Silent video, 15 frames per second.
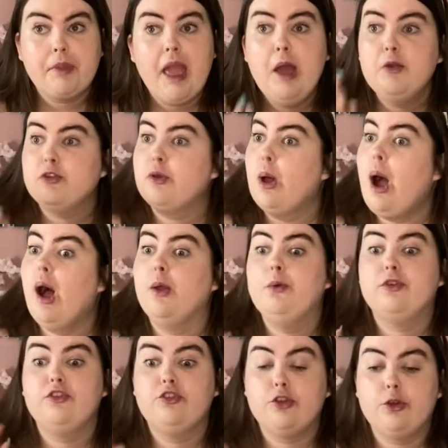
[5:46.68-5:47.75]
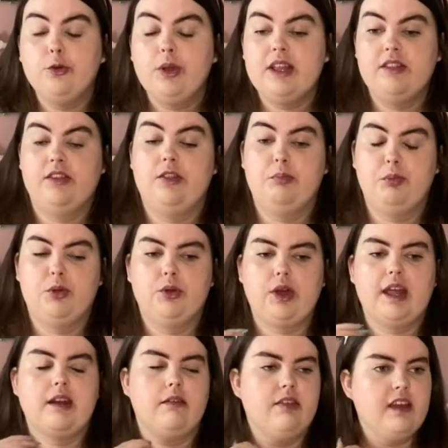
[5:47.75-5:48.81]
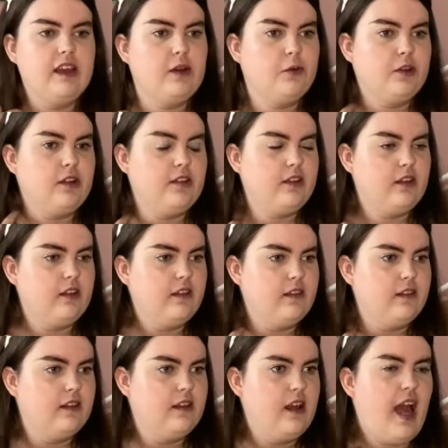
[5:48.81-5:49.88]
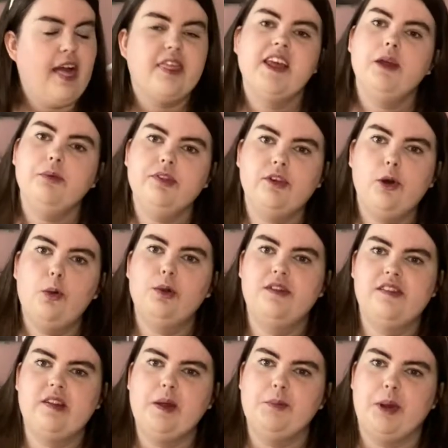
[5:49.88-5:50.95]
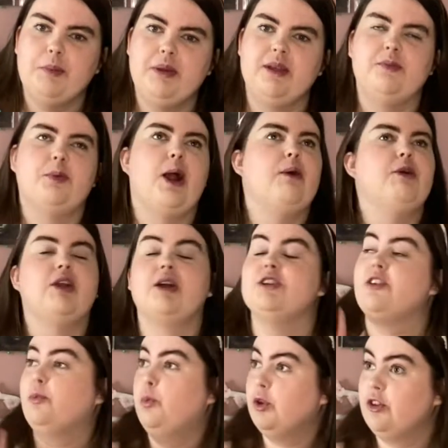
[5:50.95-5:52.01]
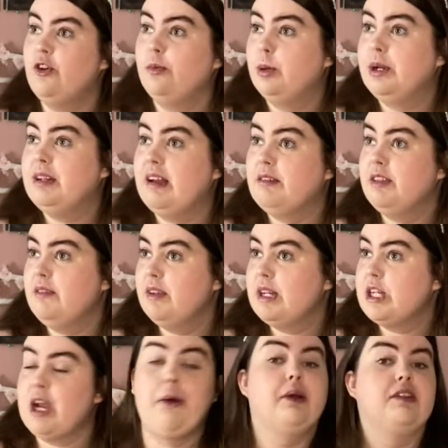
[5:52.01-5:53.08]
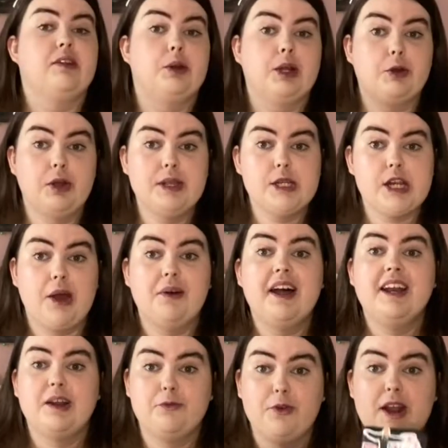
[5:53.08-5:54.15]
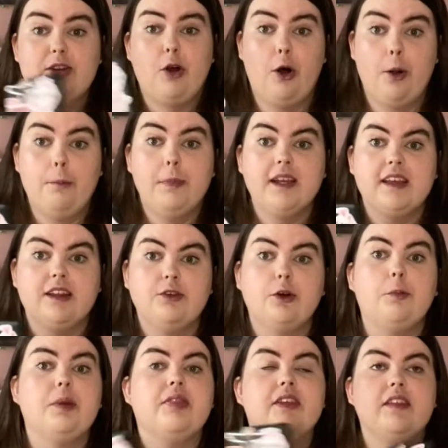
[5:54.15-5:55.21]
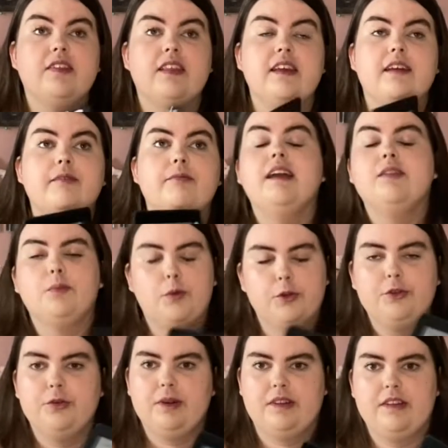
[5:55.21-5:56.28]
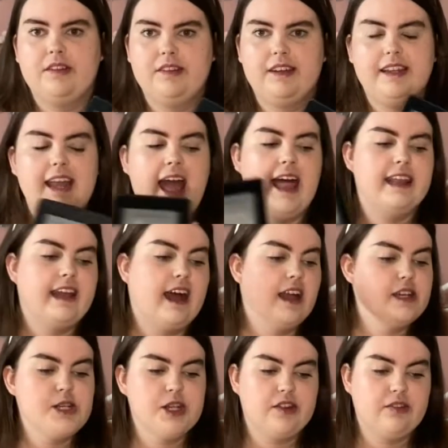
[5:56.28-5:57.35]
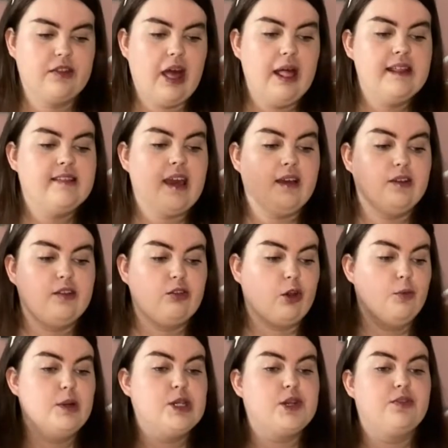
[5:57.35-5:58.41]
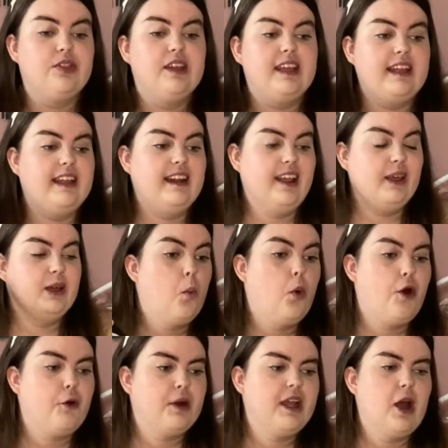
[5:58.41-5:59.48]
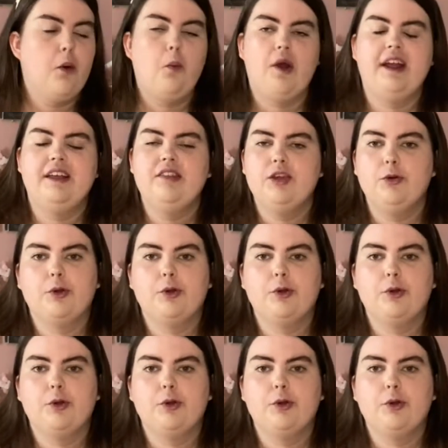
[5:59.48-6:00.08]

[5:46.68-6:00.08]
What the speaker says: So I was so into the book, and I think it was Golden Sun by Pierce Brown, and I just would not put it down even in the shower, so I got in the shower and I read on my Kindle. But this thing is water resistant, and it takes so much of the like worry away that you're